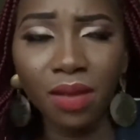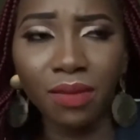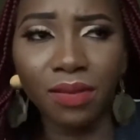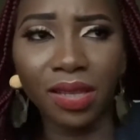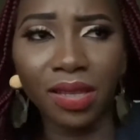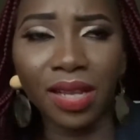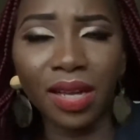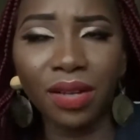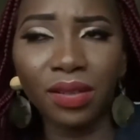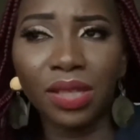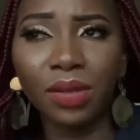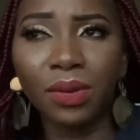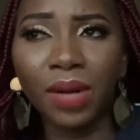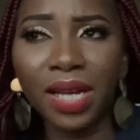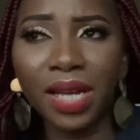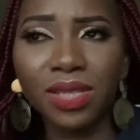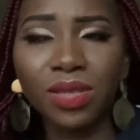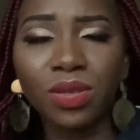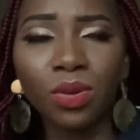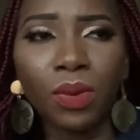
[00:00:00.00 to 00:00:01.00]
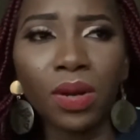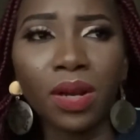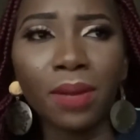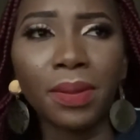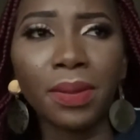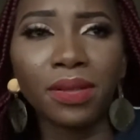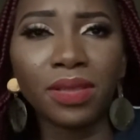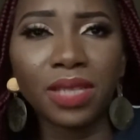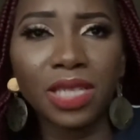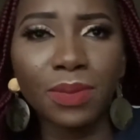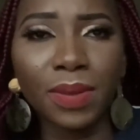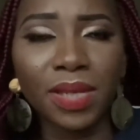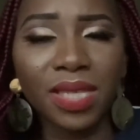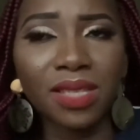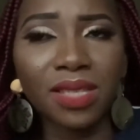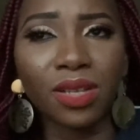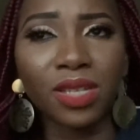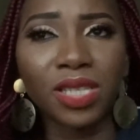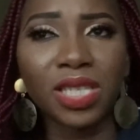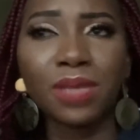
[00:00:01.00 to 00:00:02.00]
Now they'll ask you, what about this person?
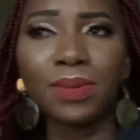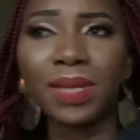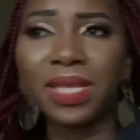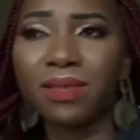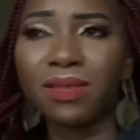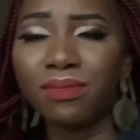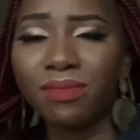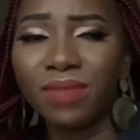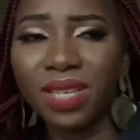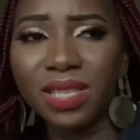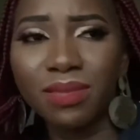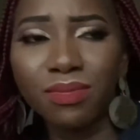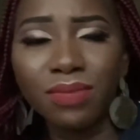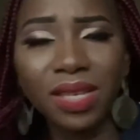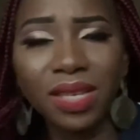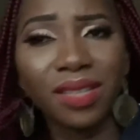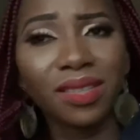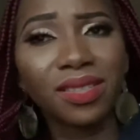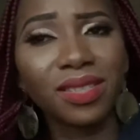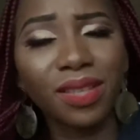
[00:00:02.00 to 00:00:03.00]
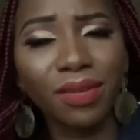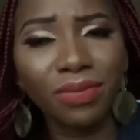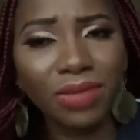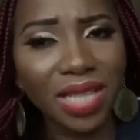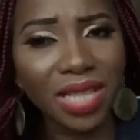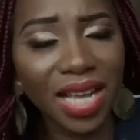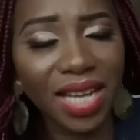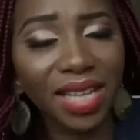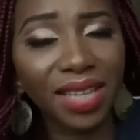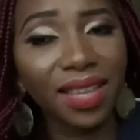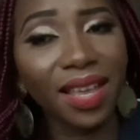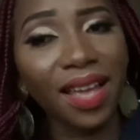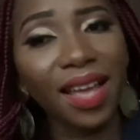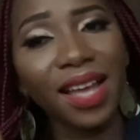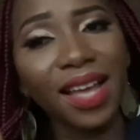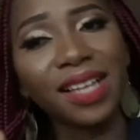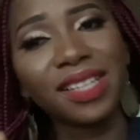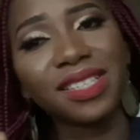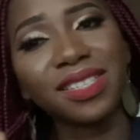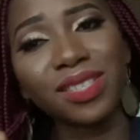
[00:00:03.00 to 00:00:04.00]
Does this person miss me? Stuff like that.